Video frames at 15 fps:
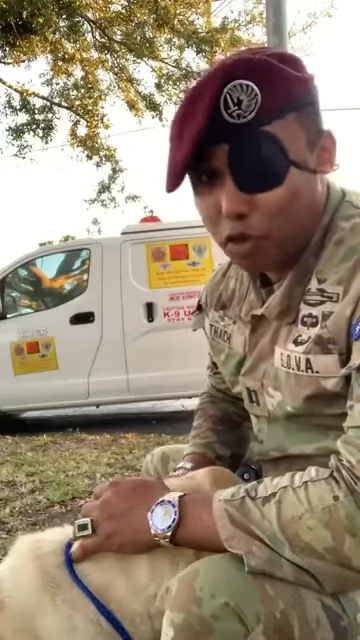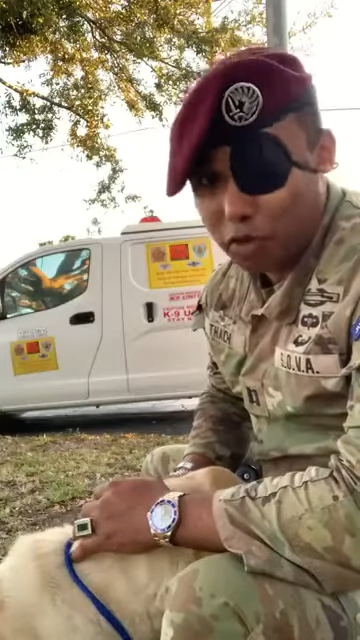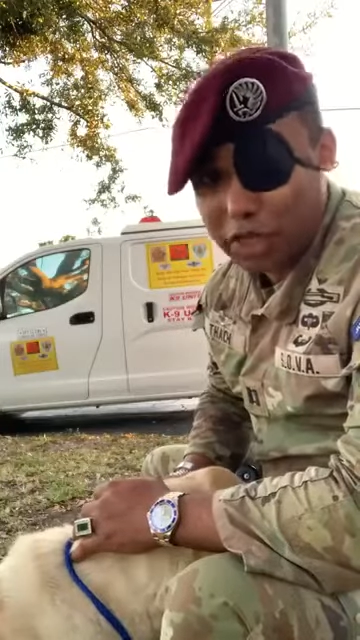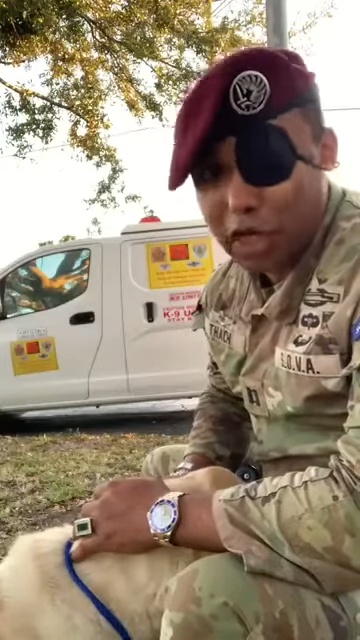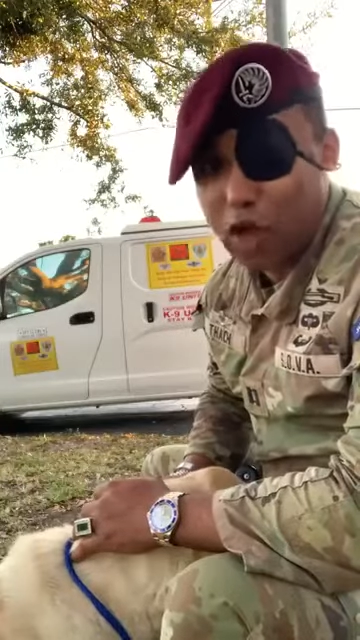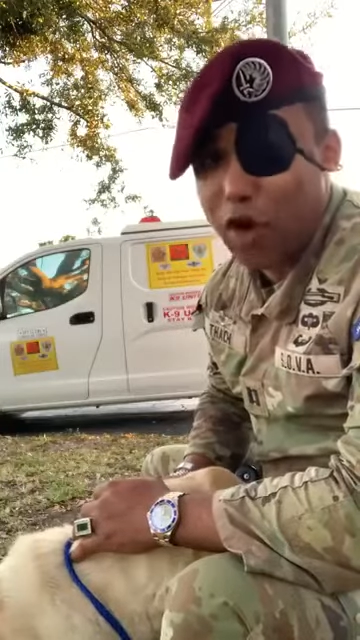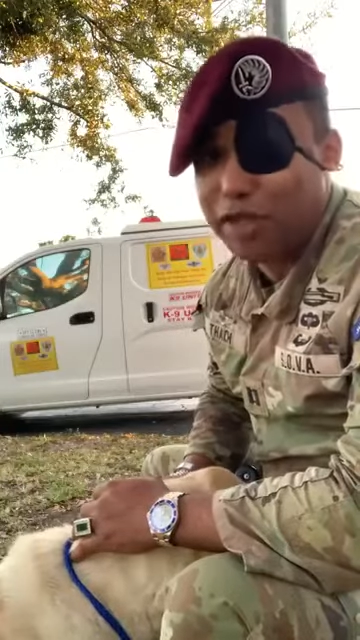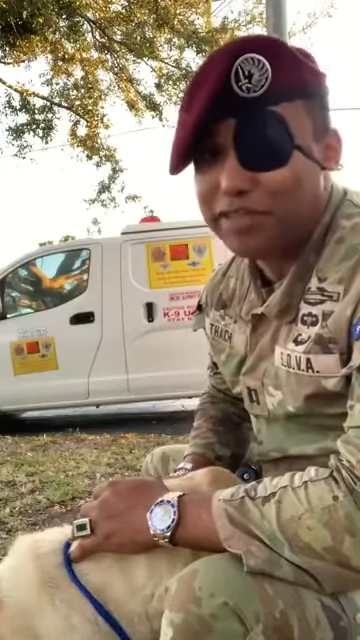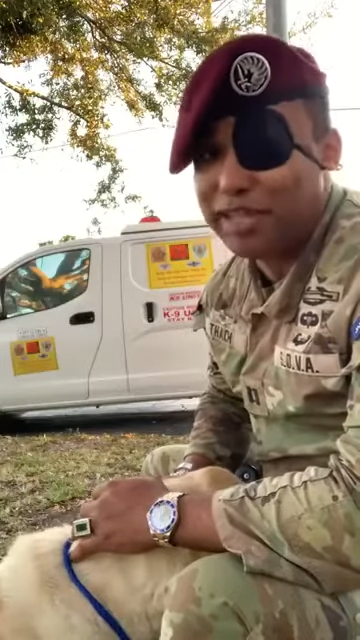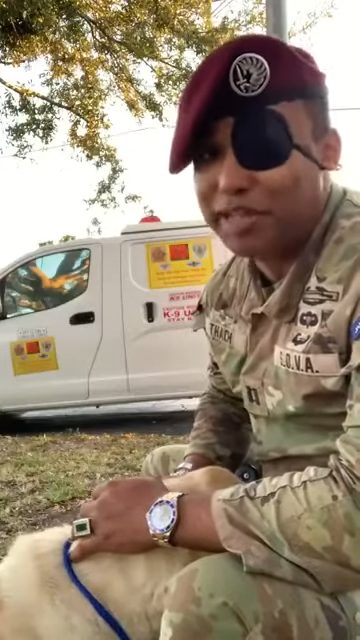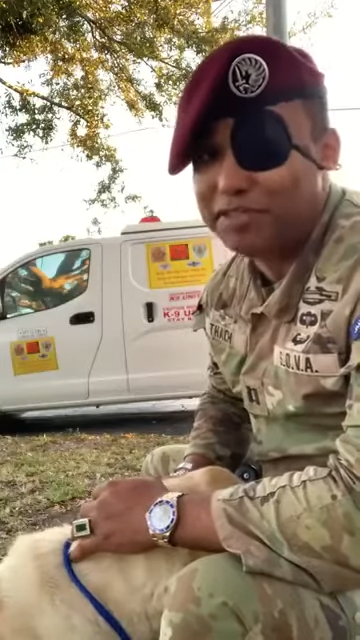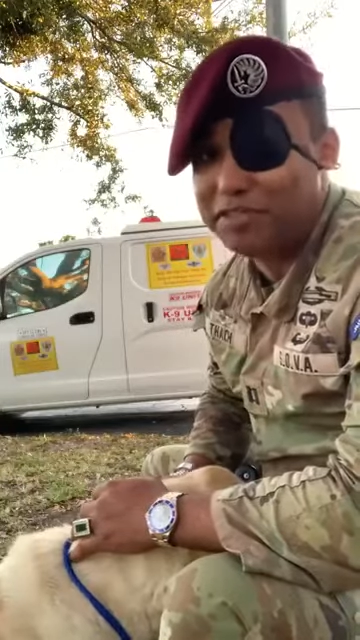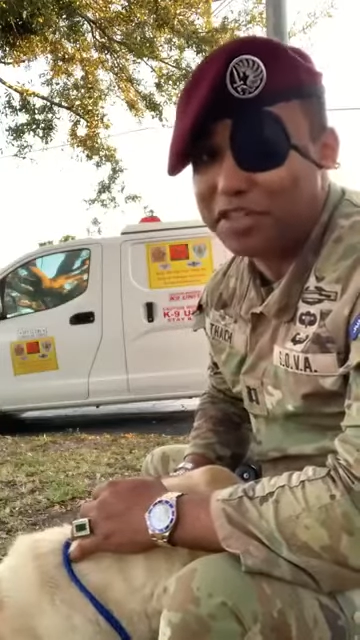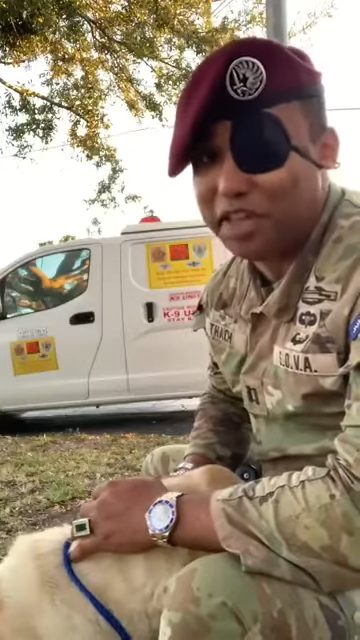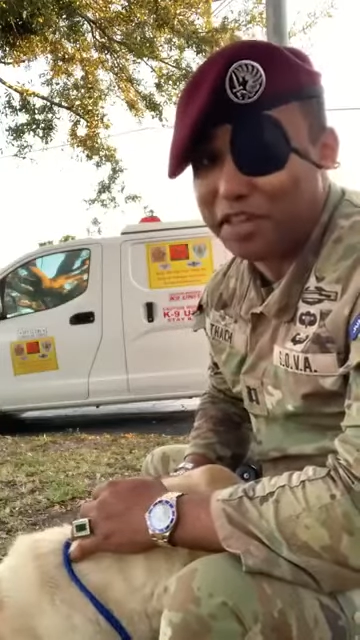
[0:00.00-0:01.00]
Don't get lost
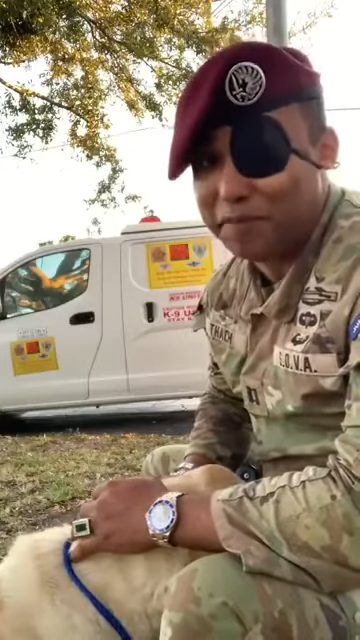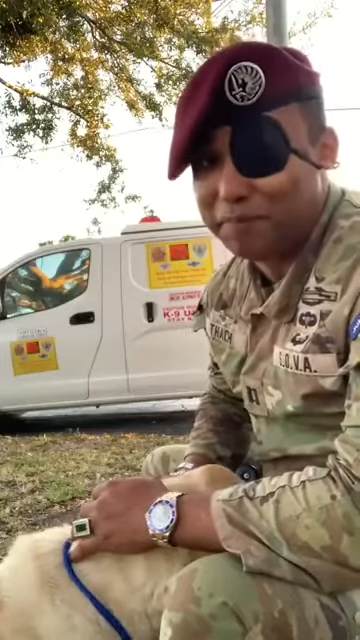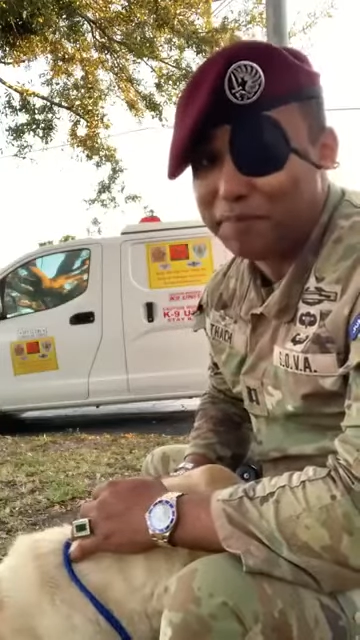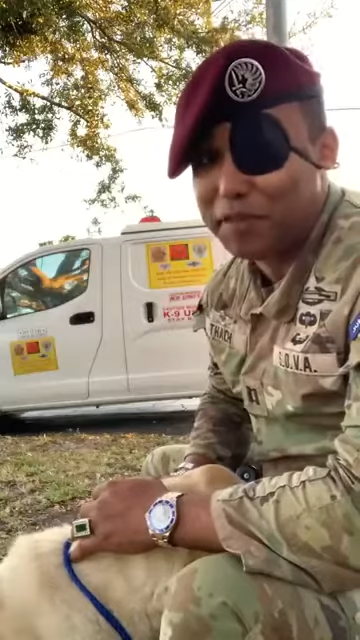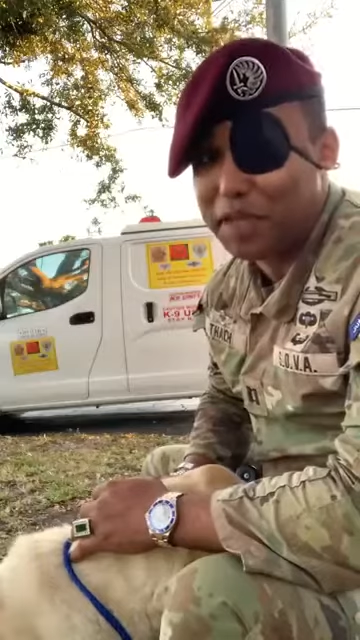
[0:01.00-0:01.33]
at sea.